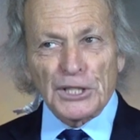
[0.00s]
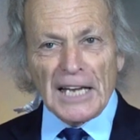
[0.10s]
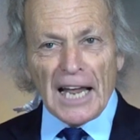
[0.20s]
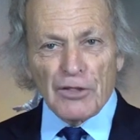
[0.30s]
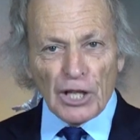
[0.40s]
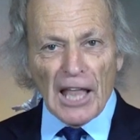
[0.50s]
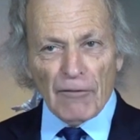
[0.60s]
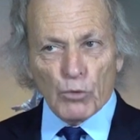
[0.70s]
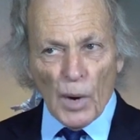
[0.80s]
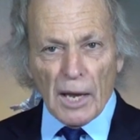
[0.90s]
today, the
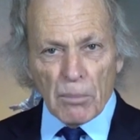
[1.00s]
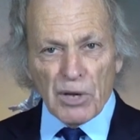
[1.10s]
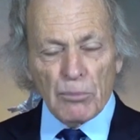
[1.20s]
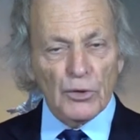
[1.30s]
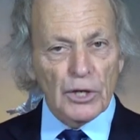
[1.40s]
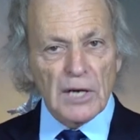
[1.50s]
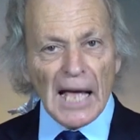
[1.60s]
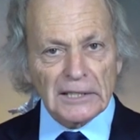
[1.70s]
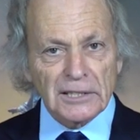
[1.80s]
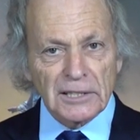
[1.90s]
left-wing people, they're
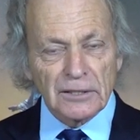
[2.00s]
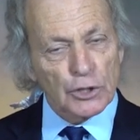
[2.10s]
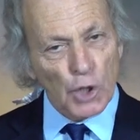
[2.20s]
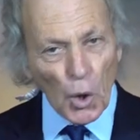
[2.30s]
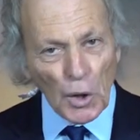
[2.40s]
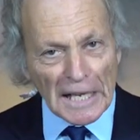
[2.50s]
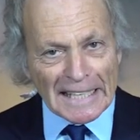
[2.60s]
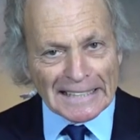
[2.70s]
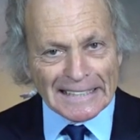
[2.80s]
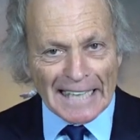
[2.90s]
nuts. They're
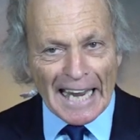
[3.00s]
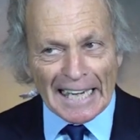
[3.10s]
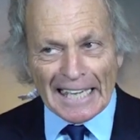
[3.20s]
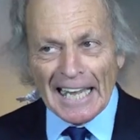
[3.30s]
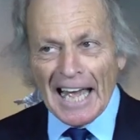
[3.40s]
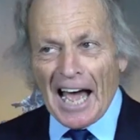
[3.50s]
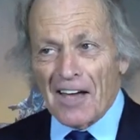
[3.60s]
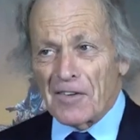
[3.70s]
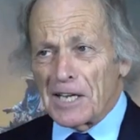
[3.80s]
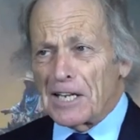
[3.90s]
totally insane.
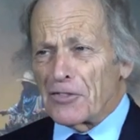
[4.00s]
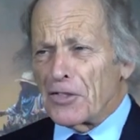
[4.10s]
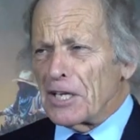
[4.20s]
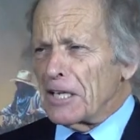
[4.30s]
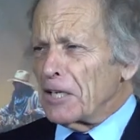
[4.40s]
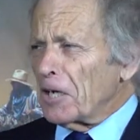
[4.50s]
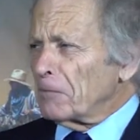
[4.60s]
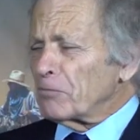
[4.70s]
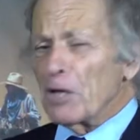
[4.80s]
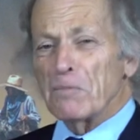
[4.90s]
I mean, the
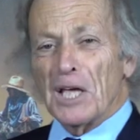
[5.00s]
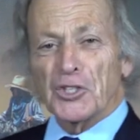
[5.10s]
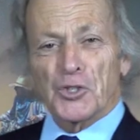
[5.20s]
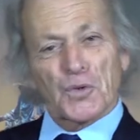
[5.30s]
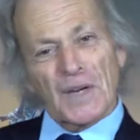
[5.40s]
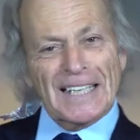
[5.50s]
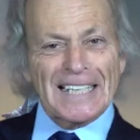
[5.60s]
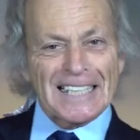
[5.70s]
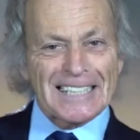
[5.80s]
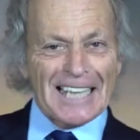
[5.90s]
inmates are running
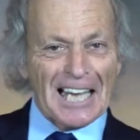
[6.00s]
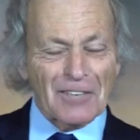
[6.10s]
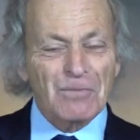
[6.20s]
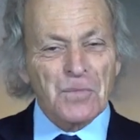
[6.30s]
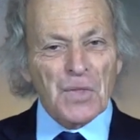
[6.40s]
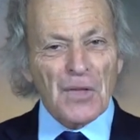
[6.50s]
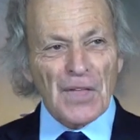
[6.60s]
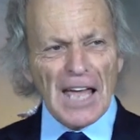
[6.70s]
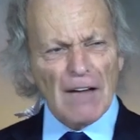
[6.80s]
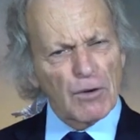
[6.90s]
the asylum.
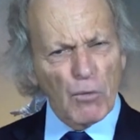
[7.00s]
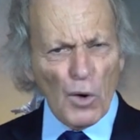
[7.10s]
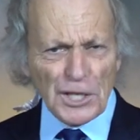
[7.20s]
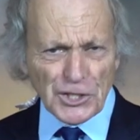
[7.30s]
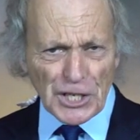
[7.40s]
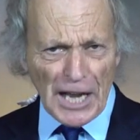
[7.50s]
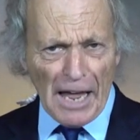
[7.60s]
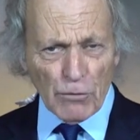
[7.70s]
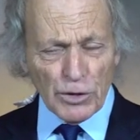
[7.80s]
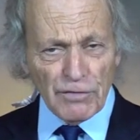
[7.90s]
They have a voice
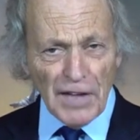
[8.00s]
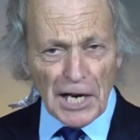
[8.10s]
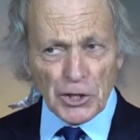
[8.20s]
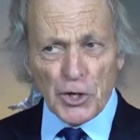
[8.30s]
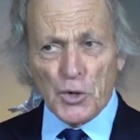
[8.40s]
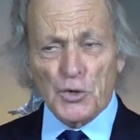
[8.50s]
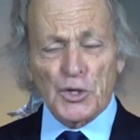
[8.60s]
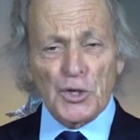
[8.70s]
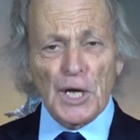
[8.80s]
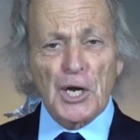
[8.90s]
today with fake news
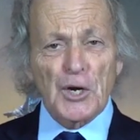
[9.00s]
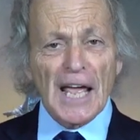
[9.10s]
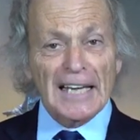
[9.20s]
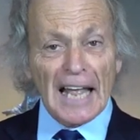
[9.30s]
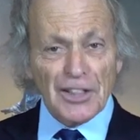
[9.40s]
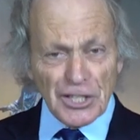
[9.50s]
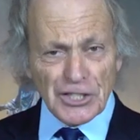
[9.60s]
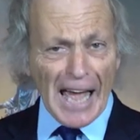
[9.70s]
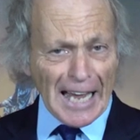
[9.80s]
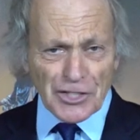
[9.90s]
and the internet, and these
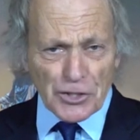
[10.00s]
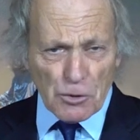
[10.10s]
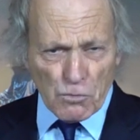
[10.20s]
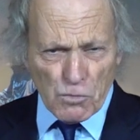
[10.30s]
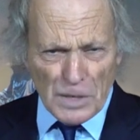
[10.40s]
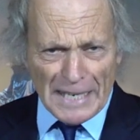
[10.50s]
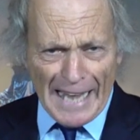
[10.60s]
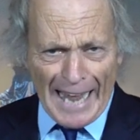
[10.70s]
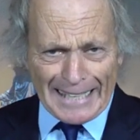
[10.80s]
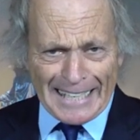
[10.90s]
guys, they're really
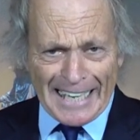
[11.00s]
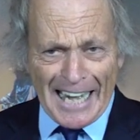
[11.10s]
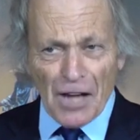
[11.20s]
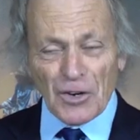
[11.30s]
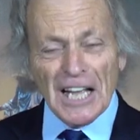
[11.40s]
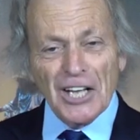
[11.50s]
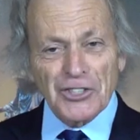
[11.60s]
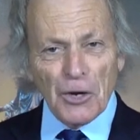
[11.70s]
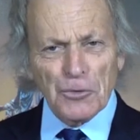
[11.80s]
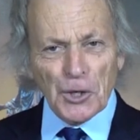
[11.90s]
acting it out.
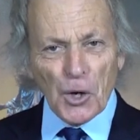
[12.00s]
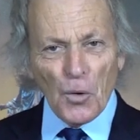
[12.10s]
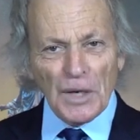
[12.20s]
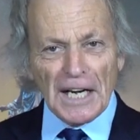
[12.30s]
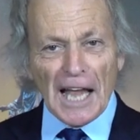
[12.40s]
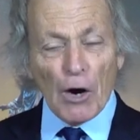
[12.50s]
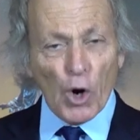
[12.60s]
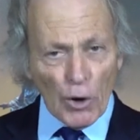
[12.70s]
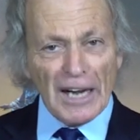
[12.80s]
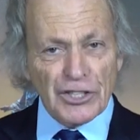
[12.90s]
South Dakota now,
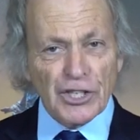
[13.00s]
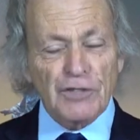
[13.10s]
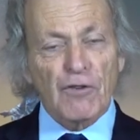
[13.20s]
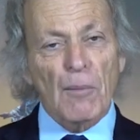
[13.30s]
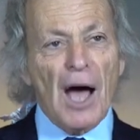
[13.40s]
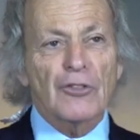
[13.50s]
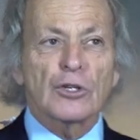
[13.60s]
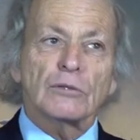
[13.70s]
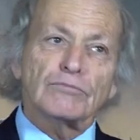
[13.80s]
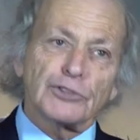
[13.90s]
crazies from
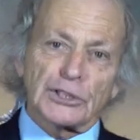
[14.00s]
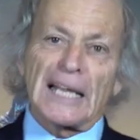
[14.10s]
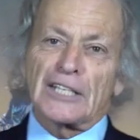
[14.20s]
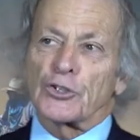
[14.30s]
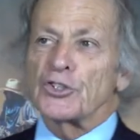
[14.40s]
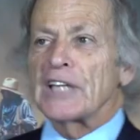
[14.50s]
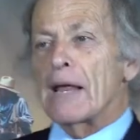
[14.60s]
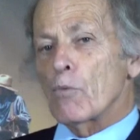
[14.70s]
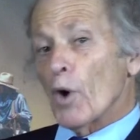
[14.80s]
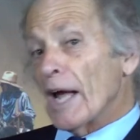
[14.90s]
other states are
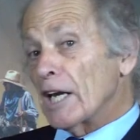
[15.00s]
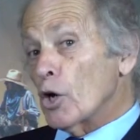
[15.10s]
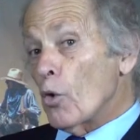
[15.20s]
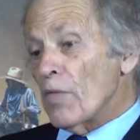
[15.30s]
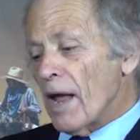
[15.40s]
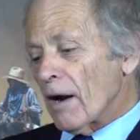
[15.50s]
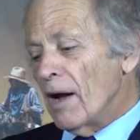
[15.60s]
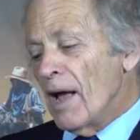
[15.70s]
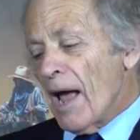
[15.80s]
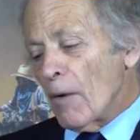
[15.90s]
saying, we're gonna go there
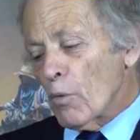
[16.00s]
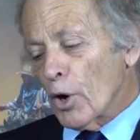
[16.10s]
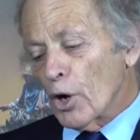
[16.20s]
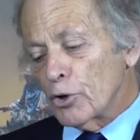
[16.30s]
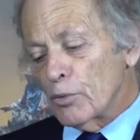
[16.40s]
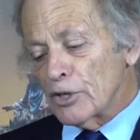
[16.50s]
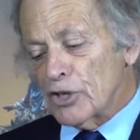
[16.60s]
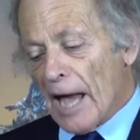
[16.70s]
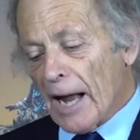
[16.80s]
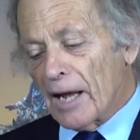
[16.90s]
and we're going to
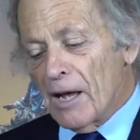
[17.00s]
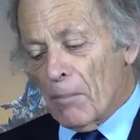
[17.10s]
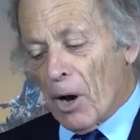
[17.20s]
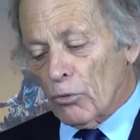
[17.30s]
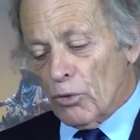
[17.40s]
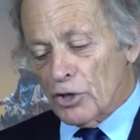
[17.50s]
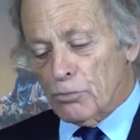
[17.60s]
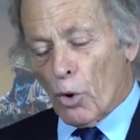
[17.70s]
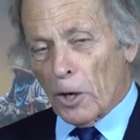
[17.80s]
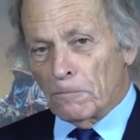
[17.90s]
attack Mount
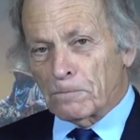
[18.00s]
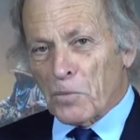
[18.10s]
Rushmore.